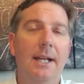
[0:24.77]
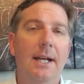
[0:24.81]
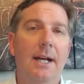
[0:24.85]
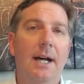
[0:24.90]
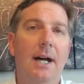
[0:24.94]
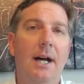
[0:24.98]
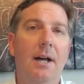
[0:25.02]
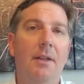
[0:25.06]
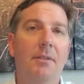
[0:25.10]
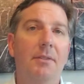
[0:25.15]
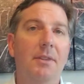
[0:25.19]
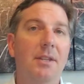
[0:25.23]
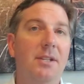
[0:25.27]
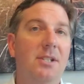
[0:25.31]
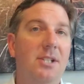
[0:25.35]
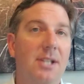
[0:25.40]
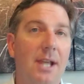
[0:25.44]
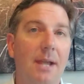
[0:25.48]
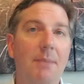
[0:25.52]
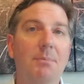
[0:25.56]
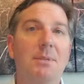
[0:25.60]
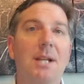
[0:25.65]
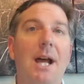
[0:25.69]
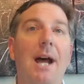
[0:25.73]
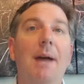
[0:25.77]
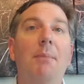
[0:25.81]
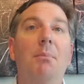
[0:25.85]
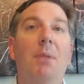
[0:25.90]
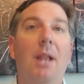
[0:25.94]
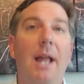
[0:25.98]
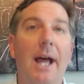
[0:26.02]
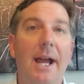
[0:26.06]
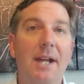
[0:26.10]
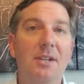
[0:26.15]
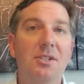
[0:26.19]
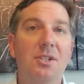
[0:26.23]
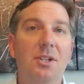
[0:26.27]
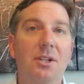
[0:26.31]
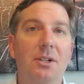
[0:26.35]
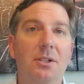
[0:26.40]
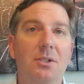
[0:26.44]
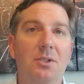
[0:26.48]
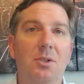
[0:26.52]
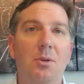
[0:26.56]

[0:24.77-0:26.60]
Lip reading: the same time last year in